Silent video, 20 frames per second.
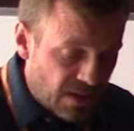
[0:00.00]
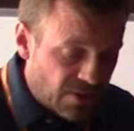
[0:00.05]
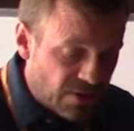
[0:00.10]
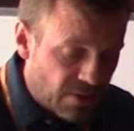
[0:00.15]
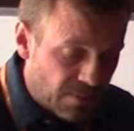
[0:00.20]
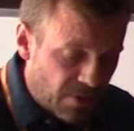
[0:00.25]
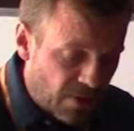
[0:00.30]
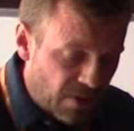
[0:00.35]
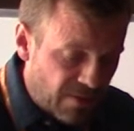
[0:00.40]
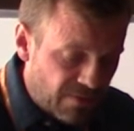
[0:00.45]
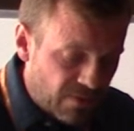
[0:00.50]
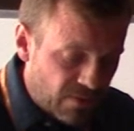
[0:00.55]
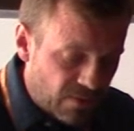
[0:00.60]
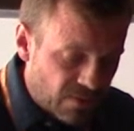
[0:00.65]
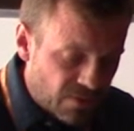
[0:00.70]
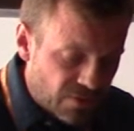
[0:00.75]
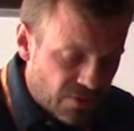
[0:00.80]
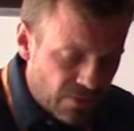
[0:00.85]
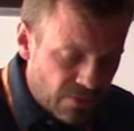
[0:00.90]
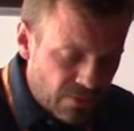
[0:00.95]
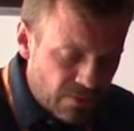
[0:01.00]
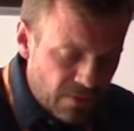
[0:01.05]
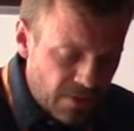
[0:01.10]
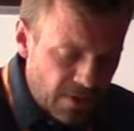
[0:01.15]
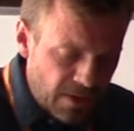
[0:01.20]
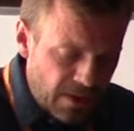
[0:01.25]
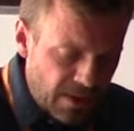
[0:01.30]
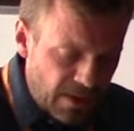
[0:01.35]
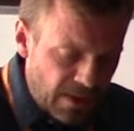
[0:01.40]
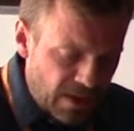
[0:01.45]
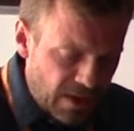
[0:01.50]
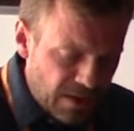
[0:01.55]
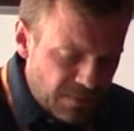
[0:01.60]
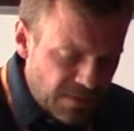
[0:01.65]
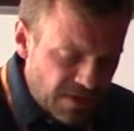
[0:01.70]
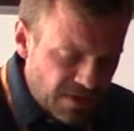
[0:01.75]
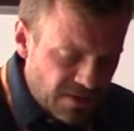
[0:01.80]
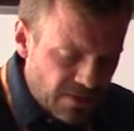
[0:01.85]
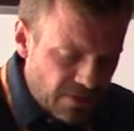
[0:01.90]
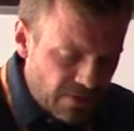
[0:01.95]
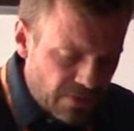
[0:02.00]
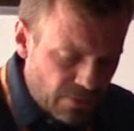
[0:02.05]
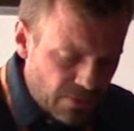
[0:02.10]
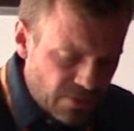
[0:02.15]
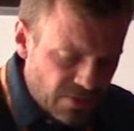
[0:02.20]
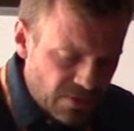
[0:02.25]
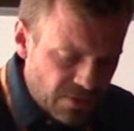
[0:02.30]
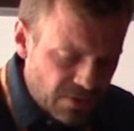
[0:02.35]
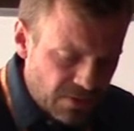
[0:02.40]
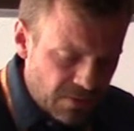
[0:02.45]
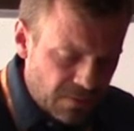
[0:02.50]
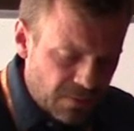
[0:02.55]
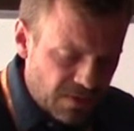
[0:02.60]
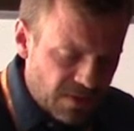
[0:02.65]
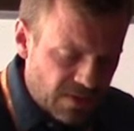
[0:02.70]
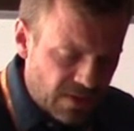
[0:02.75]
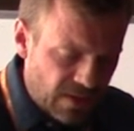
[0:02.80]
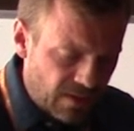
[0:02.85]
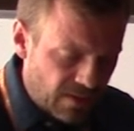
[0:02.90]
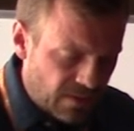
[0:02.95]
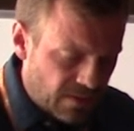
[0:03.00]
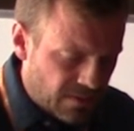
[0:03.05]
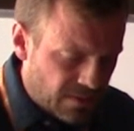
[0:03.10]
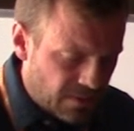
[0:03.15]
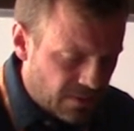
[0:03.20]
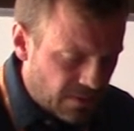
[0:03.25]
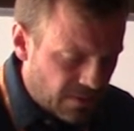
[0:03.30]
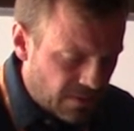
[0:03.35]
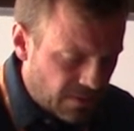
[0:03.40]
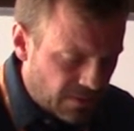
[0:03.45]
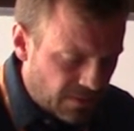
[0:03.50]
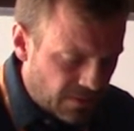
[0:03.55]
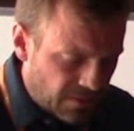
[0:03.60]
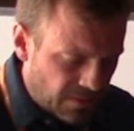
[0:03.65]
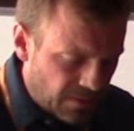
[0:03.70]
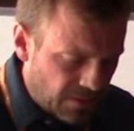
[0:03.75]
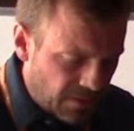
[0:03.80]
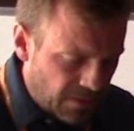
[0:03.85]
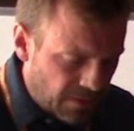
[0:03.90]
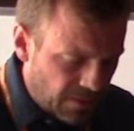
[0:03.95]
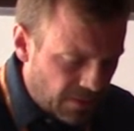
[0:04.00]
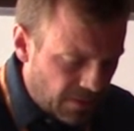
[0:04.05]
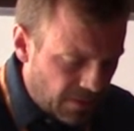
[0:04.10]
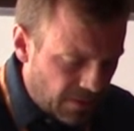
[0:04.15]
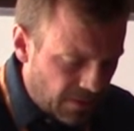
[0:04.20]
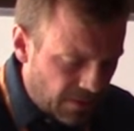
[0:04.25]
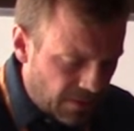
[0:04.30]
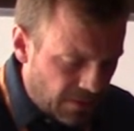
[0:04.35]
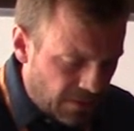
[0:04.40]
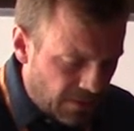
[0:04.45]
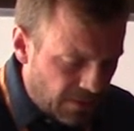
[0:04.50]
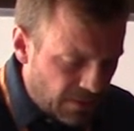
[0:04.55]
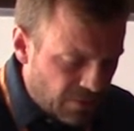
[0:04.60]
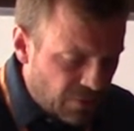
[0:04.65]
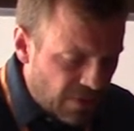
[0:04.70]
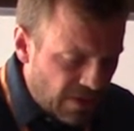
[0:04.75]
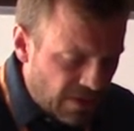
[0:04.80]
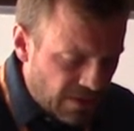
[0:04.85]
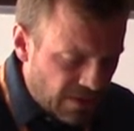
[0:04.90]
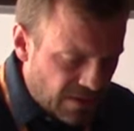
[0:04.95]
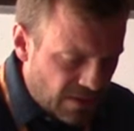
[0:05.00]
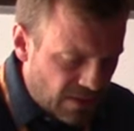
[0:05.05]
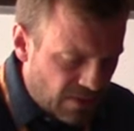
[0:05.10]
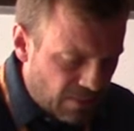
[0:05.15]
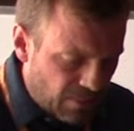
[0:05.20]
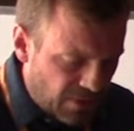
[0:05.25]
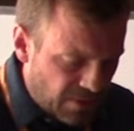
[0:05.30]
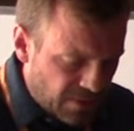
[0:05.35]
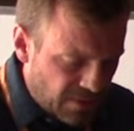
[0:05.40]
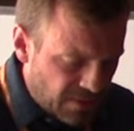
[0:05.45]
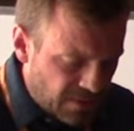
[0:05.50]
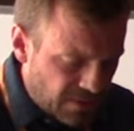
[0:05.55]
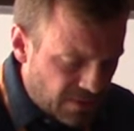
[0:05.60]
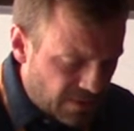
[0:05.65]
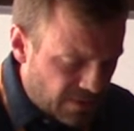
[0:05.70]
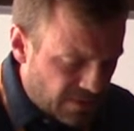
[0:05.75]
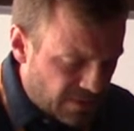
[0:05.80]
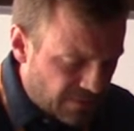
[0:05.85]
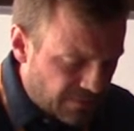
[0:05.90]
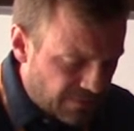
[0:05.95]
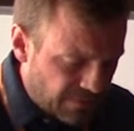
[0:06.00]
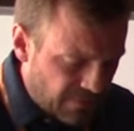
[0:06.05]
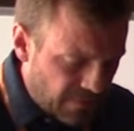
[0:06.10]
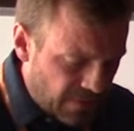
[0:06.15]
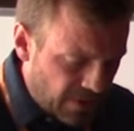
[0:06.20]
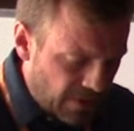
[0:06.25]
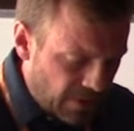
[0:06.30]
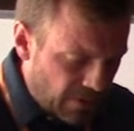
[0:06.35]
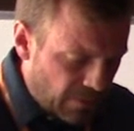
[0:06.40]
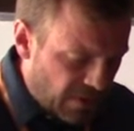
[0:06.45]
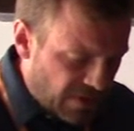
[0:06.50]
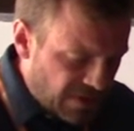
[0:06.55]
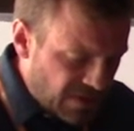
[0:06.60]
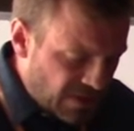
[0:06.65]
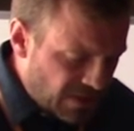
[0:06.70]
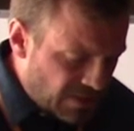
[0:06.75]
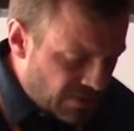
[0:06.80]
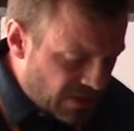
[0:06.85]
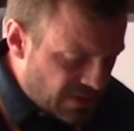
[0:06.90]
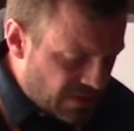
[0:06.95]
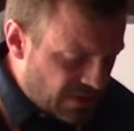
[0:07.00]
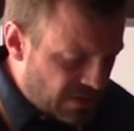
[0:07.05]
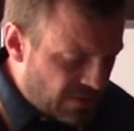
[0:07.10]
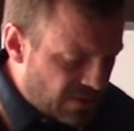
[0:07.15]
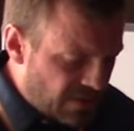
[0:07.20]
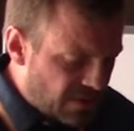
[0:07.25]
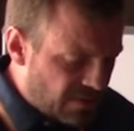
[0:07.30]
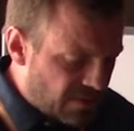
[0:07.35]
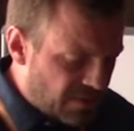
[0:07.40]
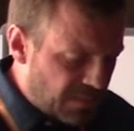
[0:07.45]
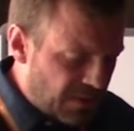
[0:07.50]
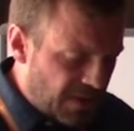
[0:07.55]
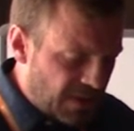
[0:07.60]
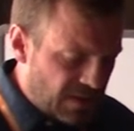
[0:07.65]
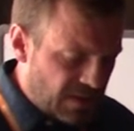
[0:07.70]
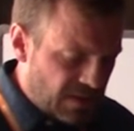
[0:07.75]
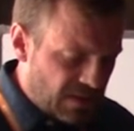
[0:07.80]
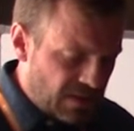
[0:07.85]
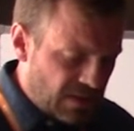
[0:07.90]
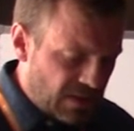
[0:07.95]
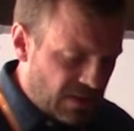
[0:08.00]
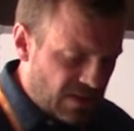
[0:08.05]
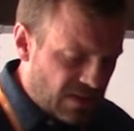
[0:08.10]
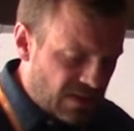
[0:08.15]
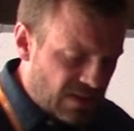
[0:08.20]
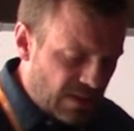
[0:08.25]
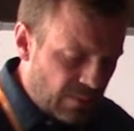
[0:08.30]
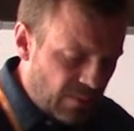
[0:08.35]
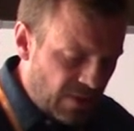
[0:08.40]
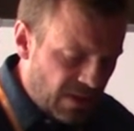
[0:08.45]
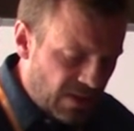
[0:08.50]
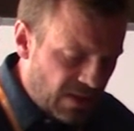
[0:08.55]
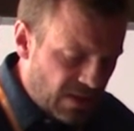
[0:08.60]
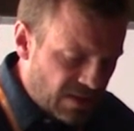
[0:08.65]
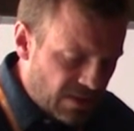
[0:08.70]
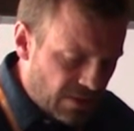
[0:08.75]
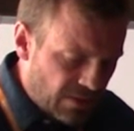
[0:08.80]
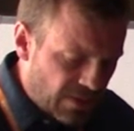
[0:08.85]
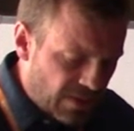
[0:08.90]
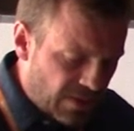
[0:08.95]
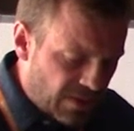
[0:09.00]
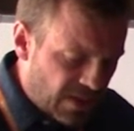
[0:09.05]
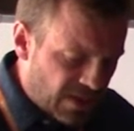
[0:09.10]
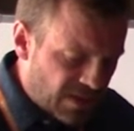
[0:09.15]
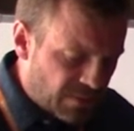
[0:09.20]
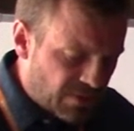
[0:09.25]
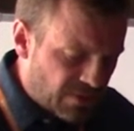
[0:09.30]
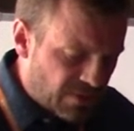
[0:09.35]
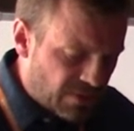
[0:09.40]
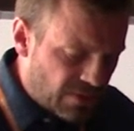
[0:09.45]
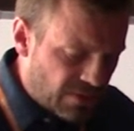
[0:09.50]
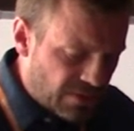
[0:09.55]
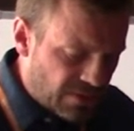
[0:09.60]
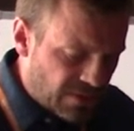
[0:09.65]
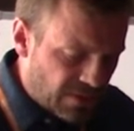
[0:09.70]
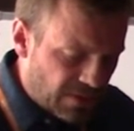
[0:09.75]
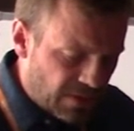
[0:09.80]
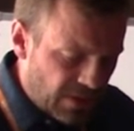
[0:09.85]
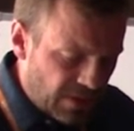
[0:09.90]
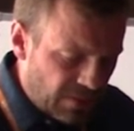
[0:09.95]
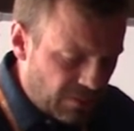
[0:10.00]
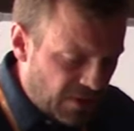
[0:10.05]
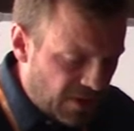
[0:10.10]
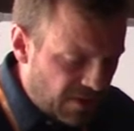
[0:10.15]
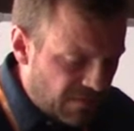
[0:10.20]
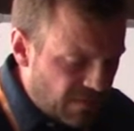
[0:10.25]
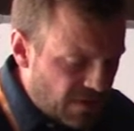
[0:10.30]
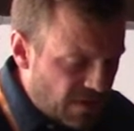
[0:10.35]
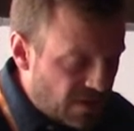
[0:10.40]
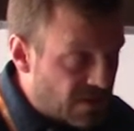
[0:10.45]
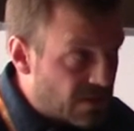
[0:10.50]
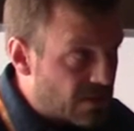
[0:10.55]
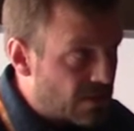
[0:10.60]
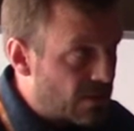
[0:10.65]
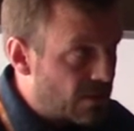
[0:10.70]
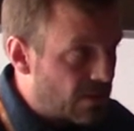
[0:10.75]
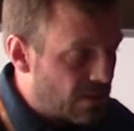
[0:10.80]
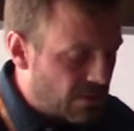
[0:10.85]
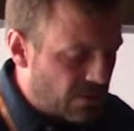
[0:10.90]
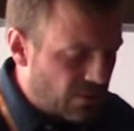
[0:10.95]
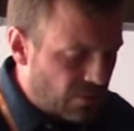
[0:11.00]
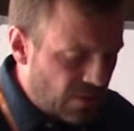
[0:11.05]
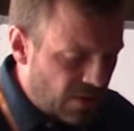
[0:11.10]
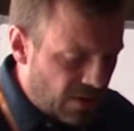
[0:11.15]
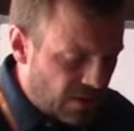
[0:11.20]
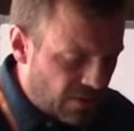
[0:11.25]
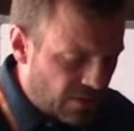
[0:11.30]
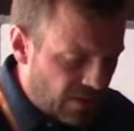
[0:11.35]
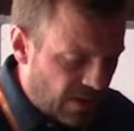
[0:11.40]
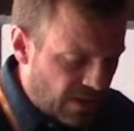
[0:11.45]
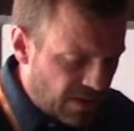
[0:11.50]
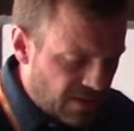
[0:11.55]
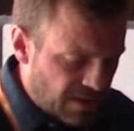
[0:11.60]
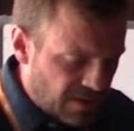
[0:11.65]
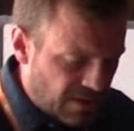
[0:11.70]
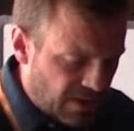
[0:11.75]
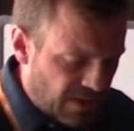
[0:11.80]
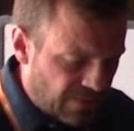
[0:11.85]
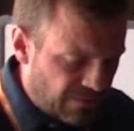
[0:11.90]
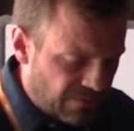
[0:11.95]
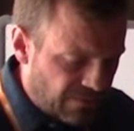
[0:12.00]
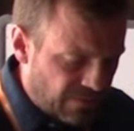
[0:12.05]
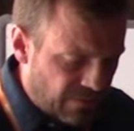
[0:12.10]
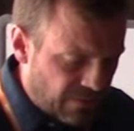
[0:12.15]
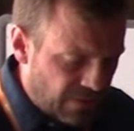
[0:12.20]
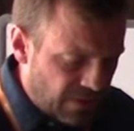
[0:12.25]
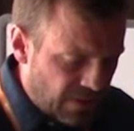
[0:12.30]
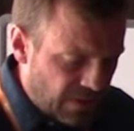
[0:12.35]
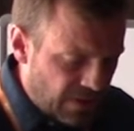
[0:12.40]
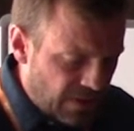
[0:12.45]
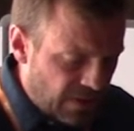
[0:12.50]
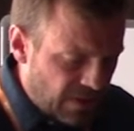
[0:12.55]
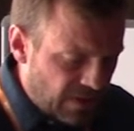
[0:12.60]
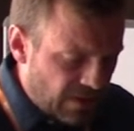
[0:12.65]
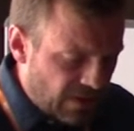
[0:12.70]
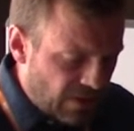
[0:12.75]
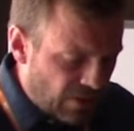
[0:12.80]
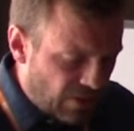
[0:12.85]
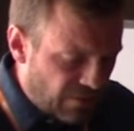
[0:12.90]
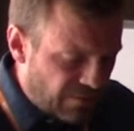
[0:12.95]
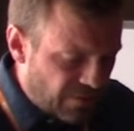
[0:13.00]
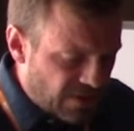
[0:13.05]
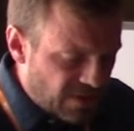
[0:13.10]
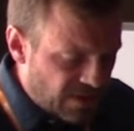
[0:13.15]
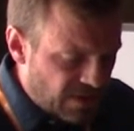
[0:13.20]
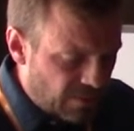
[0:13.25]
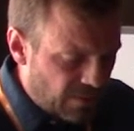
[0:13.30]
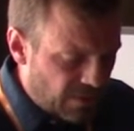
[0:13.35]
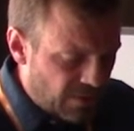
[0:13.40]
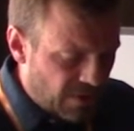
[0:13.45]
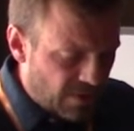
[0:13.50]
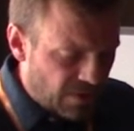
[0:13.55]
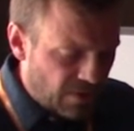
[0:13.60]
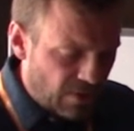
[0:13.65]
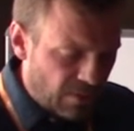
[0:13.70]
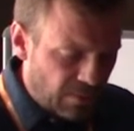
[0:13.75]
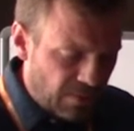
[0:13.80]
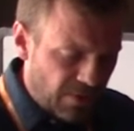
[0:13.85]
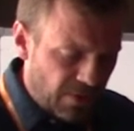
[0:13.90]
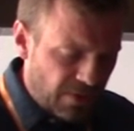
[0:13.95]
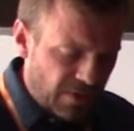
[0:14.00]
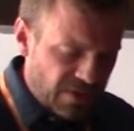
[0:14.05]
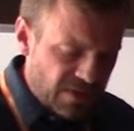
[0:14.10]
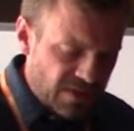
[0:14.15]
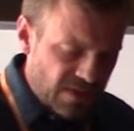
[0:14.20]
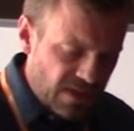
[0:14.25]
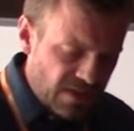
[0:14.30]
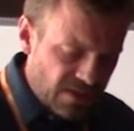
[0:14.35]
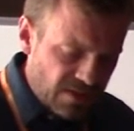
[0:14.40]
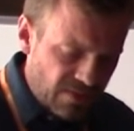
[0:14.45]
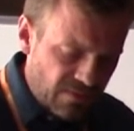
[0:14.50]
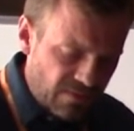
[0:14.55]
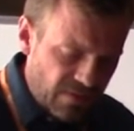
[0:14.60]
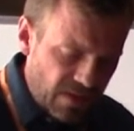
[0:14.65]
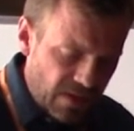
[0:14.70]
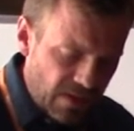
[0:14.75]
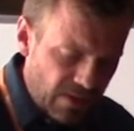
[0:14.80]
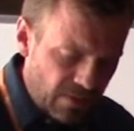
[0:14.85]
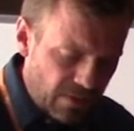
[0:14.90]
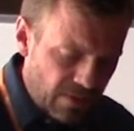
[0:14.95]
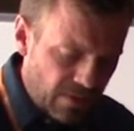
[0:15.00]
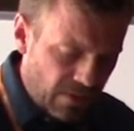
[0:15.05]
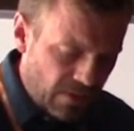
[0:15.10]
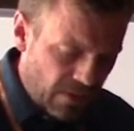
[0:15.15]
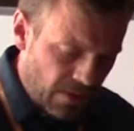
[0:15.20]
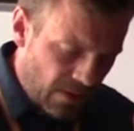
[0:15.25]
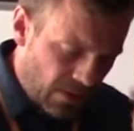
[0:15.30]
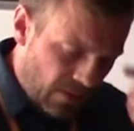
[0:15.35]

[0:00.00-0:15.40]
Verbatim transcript: and topographical control, and especially those which gathered traders and commodities. What's interesting in this respect is a similar and easily recognizable structure many of these unique localities have. They often exhibit a double organization of the area